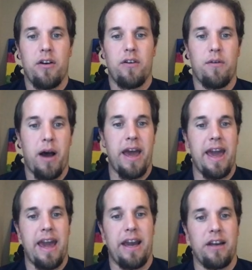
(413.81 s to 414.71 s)
For my
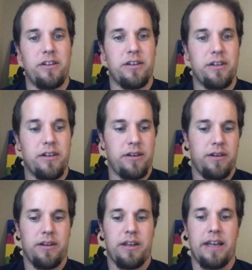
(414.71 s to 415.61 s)
age,
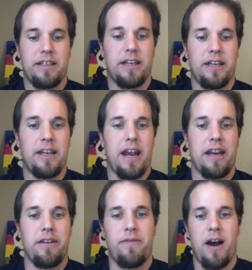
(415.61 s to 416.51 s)

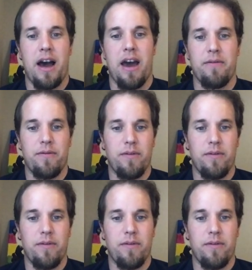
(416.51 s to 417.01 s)
1985.